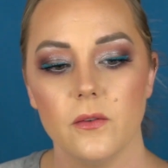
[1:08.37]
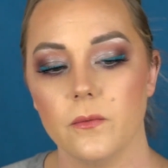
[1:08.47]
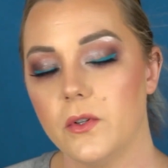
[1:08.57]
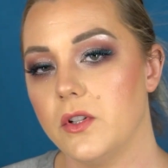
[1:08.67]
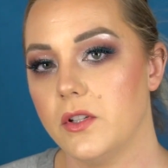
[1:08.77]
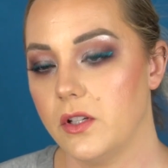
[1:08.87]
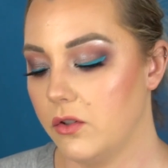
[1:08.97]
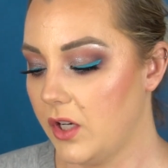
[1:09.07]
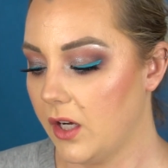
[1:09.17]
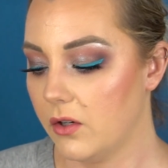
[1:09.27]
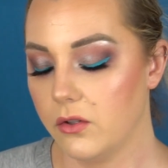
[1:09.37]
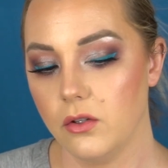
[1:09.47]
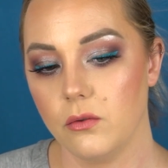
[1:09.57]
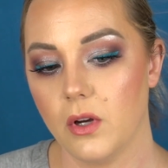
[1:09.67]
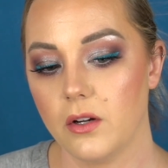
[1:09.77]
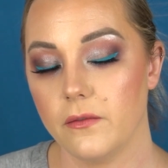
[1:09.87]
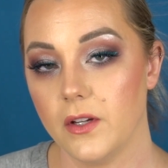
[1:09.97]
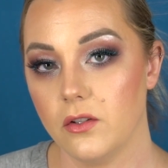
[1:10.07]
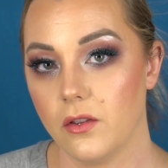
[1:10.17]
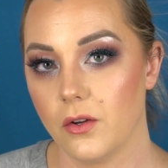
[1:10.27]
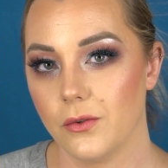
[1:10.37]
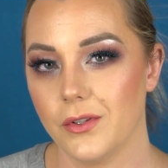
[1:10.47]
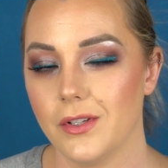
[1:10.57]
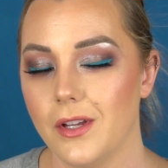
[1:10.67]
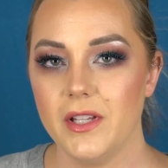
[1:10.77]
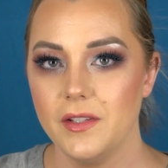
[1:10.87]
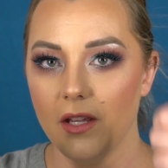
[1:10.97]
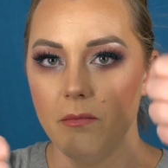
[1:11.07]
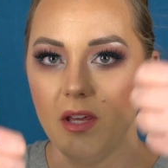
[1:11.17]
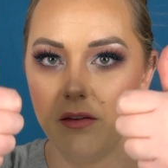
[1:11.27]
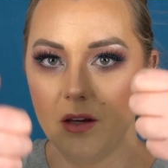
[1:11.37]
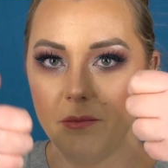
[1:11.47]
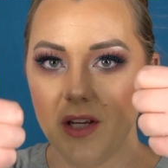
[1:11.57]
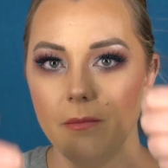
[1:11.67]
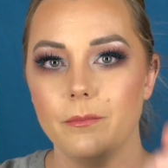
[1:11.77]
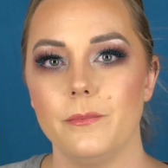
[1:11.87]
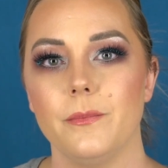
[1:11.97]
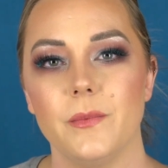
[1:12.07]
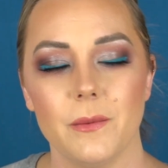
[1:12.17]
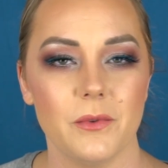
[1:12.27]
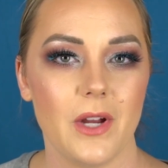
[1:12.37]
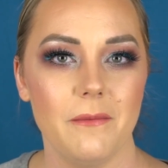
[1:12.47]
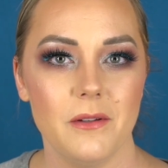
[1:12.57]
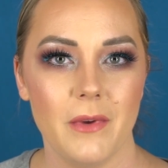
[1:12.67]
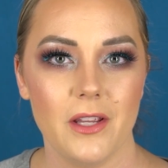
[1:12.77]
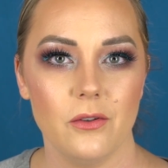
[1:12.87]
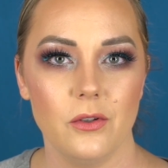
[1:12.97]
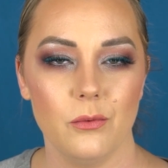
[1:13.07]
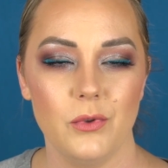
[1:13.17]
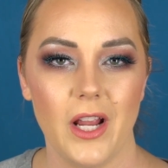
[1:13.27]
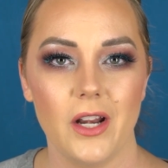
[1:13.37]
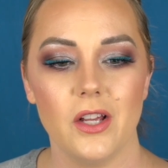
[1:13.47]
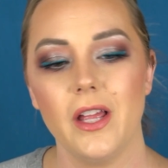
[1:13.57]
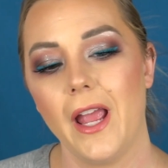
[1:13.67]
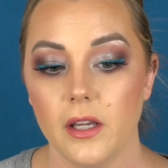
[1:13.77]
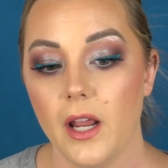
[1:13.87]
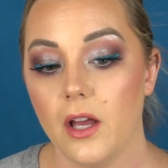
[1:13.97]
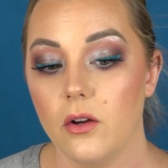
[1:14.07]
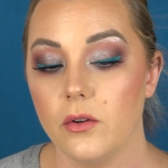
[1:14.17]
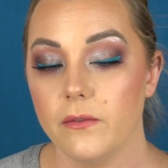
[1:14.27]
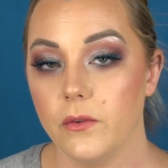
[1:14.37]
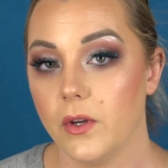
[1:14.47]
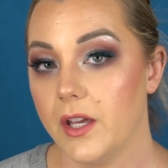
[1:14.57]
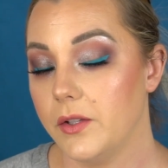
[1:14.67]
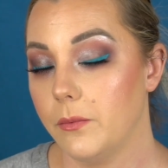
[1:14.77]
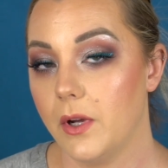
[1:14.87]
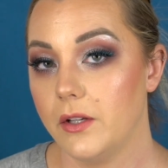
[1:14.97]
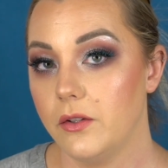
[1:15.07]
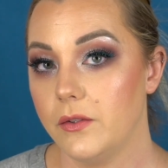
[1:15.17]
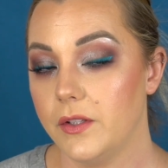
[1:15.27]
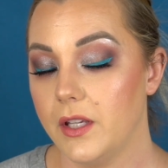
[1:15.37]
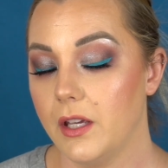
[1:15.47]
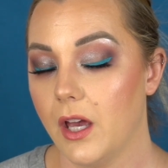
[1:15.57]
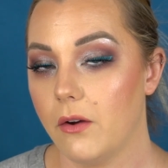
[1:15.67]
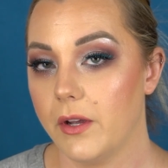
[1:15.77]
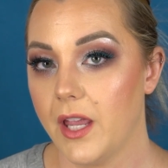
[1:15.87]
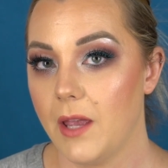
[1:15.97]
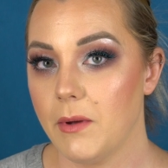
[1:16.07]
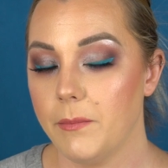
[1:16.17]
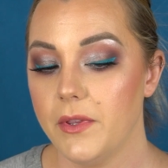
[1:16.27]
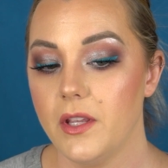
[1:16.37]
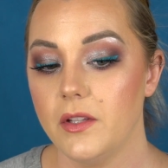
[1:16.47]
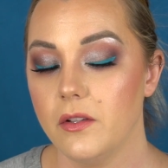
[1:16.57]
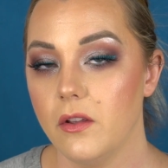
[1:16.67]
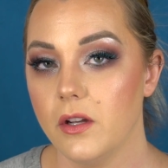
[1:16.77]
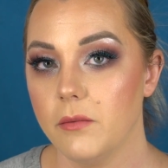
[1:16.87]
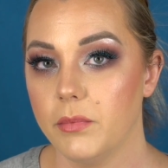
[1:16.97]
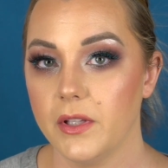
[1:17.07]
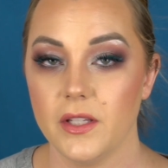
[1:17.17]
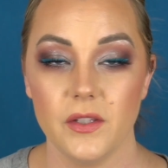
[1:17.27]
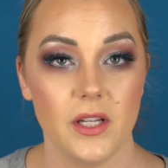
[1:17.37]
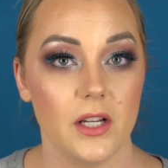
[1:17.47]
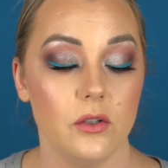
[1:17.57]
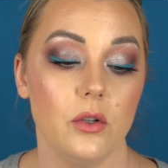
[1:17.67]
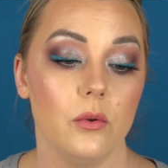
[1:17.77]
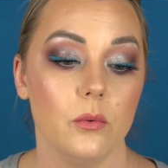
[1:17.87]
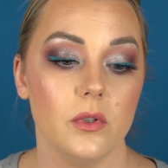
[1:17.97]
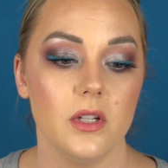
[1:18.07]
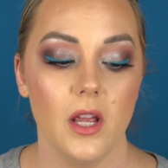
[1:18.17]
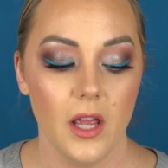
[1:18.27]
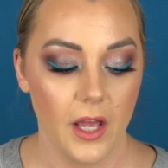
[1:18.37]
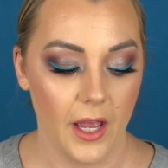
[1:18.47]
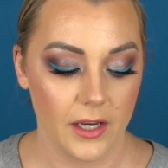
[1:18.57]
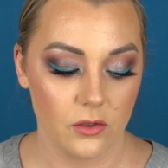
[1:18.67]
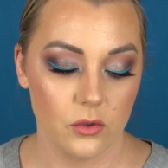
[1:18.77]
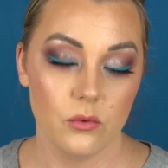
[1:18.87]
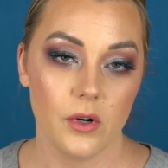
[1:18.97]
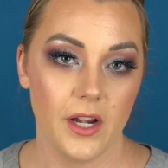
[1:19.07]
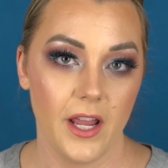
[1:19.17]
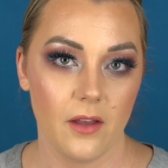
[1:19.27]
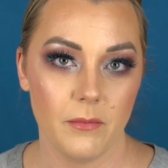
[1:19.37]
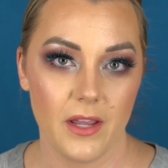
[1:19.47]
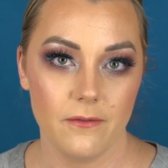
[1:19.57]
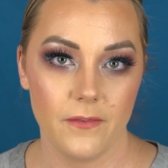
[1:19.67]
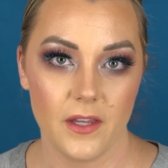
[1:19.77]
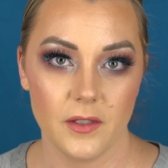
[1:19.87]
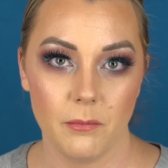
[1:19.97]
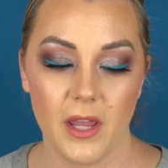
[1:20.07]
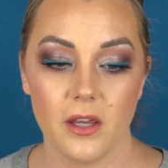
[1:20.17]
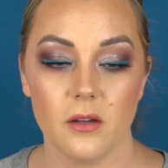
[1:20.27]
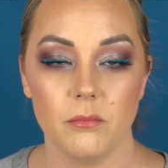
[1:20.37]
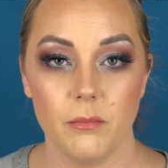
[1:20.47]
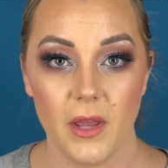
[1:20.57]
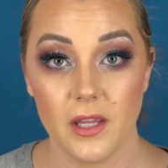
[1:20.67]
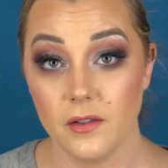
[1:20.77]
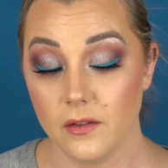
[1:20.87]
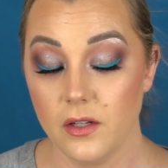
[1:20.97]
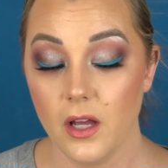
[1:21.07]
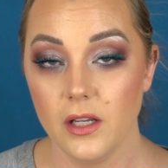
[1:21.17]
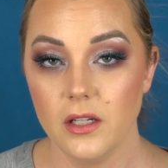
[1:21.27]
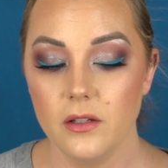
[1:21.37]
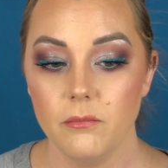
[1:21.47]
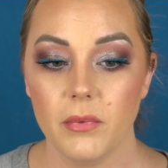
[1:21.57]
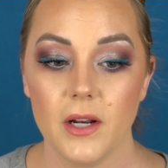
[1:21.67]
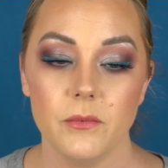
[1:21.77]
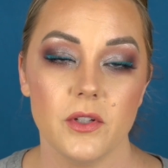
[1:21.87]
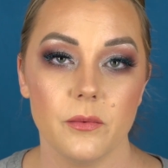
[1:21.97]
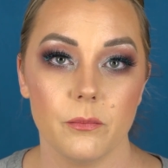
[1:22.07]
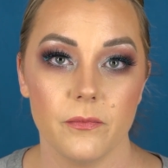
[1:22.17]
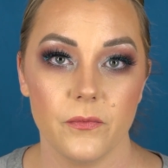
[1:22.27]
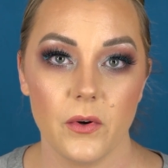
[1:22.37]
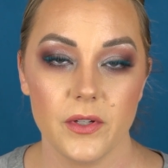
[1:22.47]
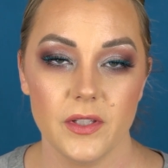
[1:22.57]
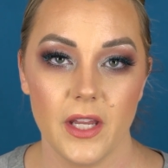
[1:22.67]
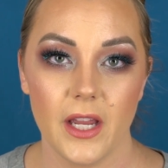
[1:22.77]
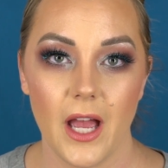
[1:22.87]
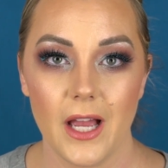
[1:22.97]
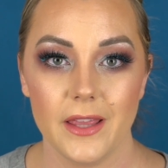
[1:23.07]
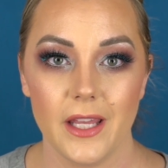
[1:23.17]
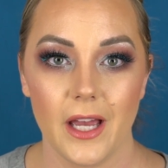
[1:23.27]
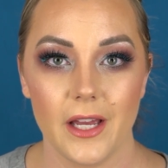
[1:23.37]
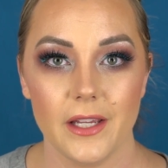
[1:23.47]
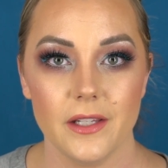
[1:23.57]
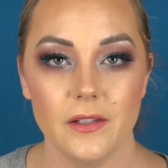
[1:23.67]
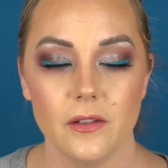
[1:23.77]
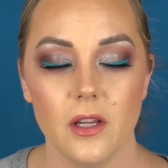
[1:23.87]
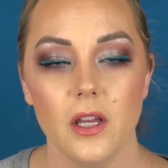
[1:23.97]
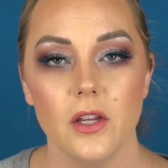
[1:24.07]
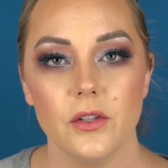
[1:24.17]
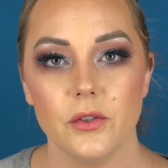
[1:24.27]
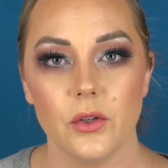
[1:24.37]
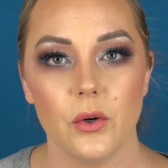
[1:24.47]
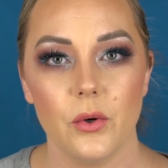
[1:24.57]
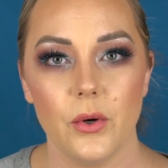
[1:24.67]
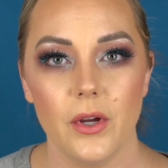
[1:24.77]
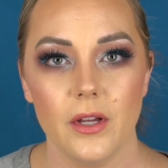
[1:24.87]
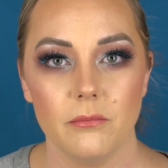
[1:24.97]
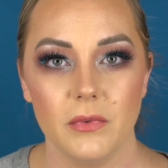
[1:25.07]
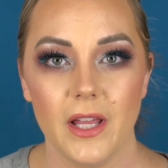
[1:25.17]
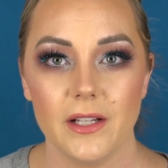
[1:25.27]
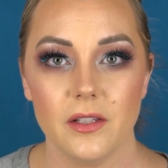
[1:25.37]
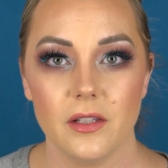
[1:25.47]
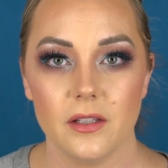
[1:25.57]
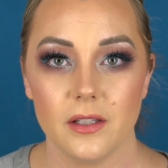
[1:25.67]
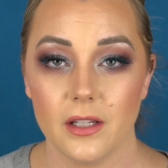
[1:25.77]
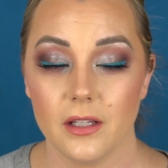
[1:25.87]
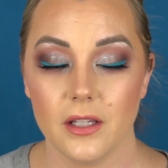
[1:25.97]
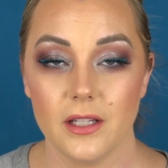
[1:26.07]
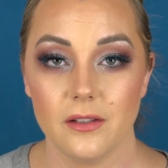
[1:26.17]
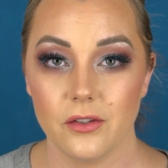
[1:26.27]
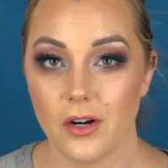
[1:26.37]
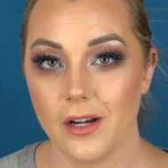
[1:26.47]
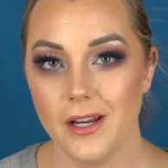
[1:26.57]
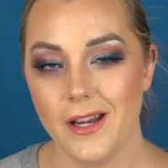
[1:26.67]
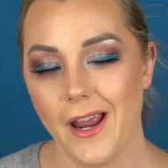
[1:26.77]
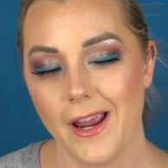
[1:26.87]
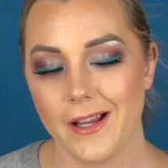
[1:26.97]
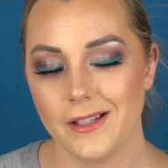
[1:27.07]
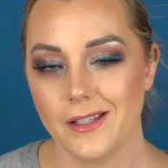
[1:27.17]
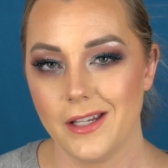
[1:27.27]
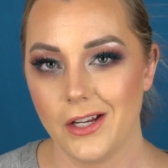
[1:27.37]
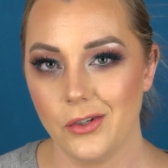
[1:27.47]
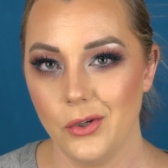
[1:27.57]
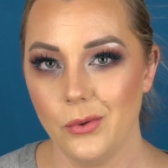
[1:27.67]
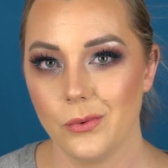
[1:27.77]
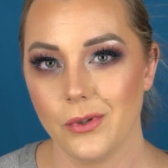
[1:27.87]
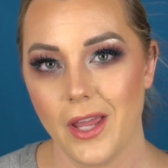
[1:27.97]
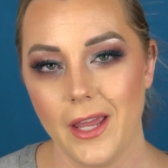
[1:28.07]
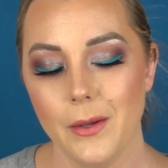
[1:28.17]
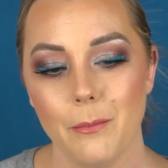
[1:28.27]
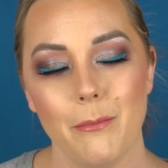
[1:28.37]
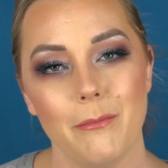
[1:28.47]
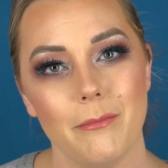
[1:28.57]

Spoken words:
for just a shade or two out of each of those. Please give me a thumbs up, subscribe to my YouTube channel. Now, if you guys want to see how I came up with this look, please stay tuned. I do already have my face makeup base done, but I'm just focusing on the eyes. So let's get started and stay tuned, okay?